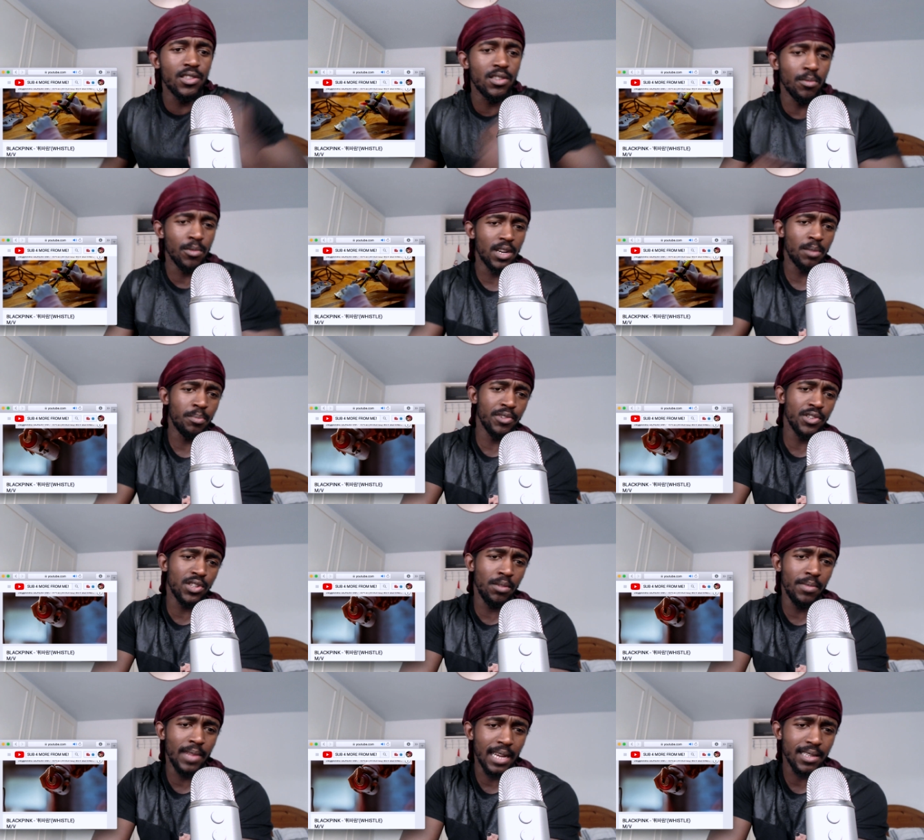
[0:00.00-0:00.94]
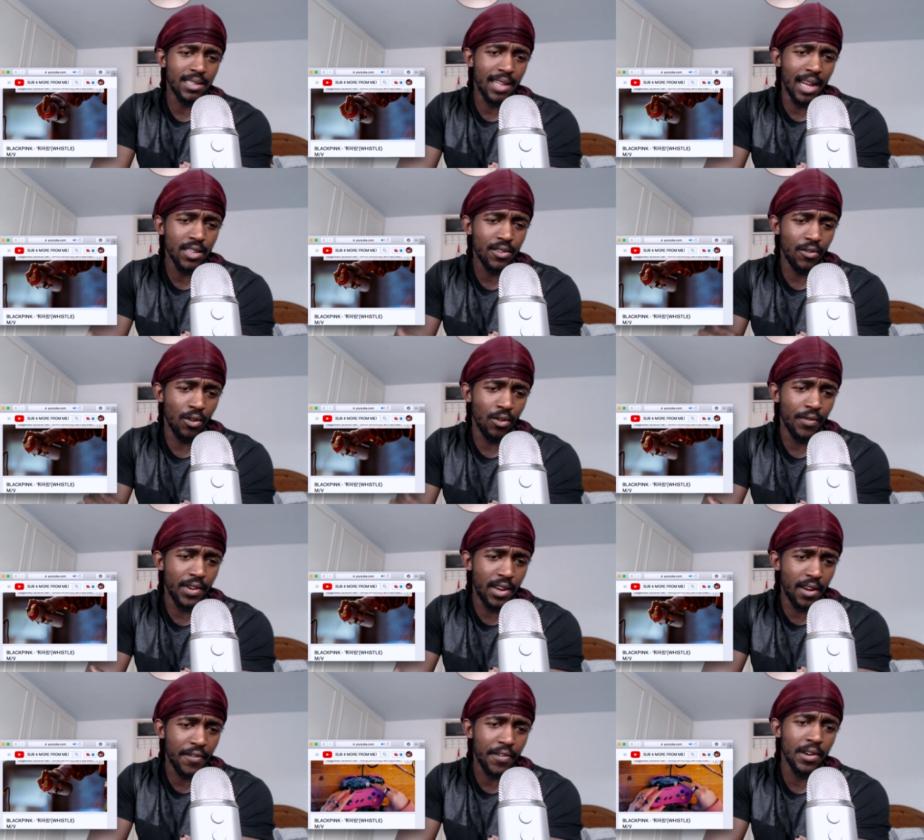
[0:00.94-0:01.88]
I'm gonna presume that stands for the
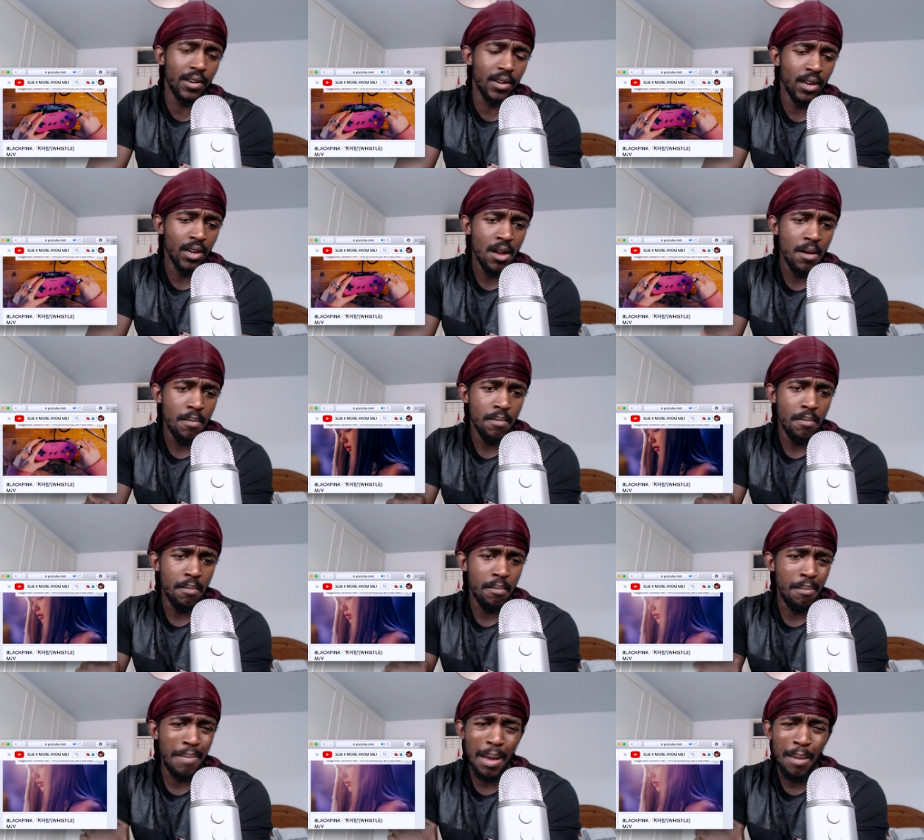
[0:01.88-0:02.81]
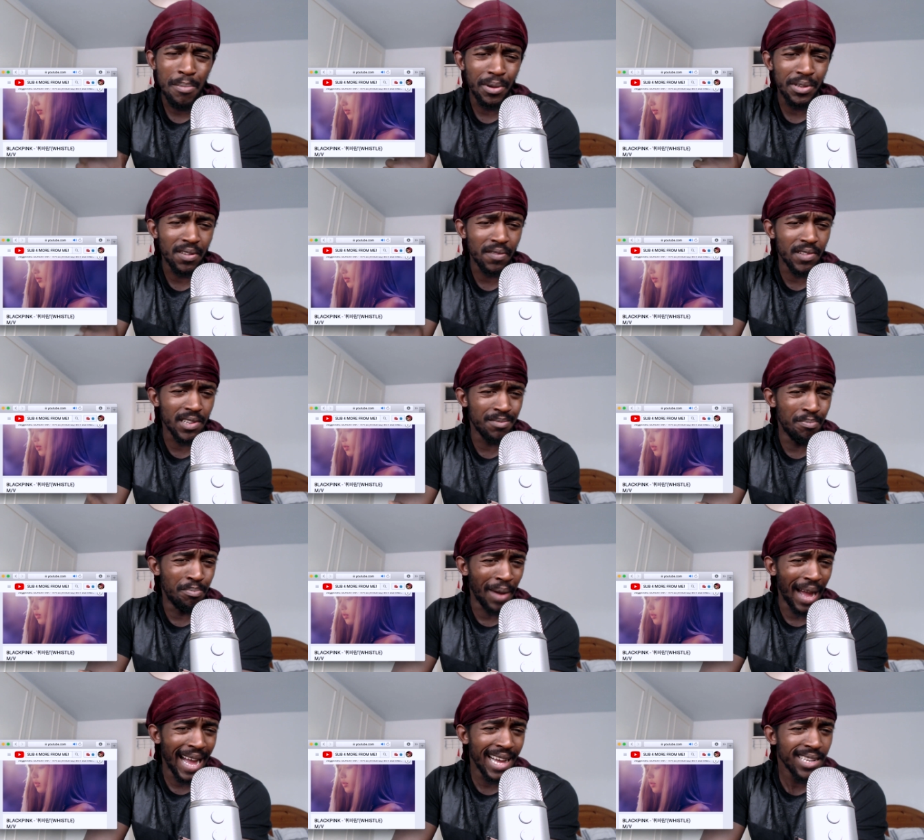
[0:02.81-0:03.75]
different members of this
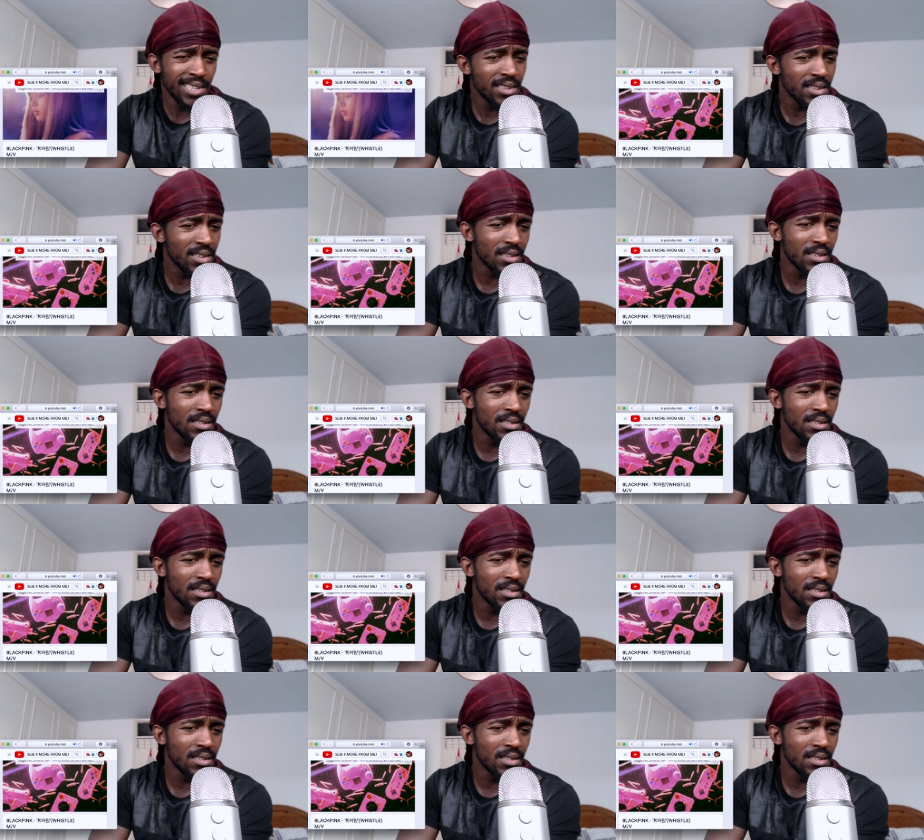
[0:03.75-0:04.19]
band.